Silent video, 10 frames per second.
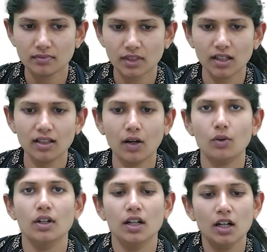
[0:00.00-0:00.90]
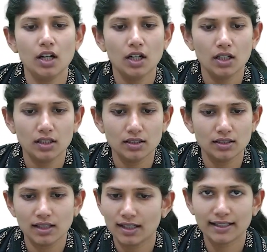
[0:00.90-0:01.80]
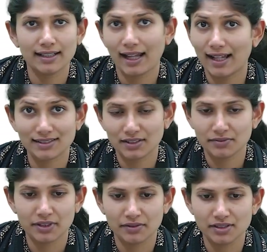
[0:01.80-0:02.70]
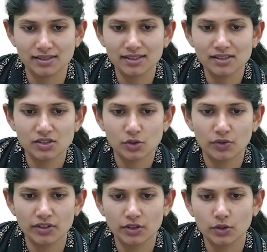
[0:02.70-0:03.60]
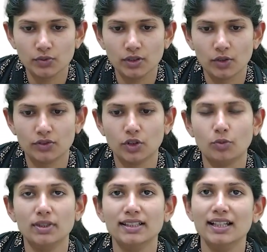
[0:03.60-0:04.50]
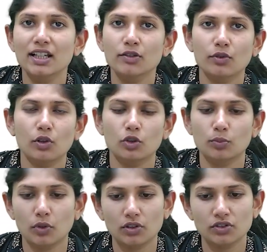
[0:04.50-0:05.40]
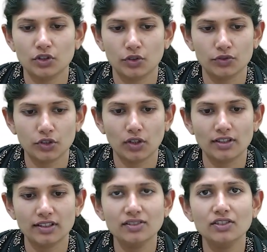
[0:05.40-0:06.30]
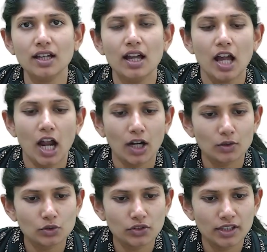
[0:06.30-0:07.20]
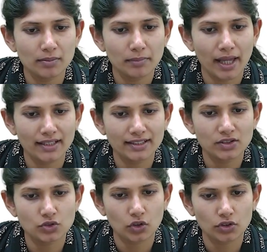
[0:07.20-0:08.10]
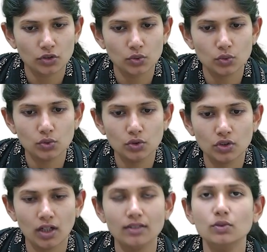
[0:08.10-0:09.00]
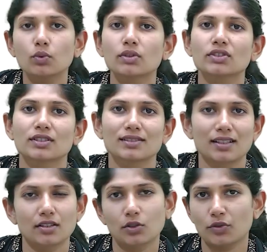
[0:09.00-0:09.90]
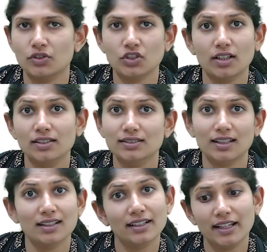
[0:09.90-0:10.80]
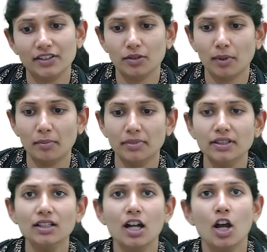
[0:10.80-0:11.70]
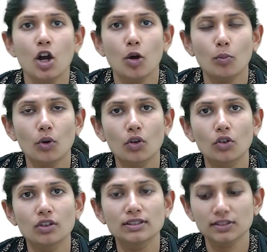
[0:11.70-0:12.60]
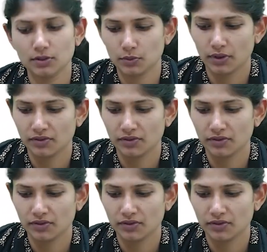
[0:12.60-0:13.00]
Now, again, as we have discussed, to win the goodwill of the nobility, he followed policy of tolerance. And also, he married his daughter to Ulu Khan, who was a descendant of a Chinggis Khan. Again, remember, Mongols, we have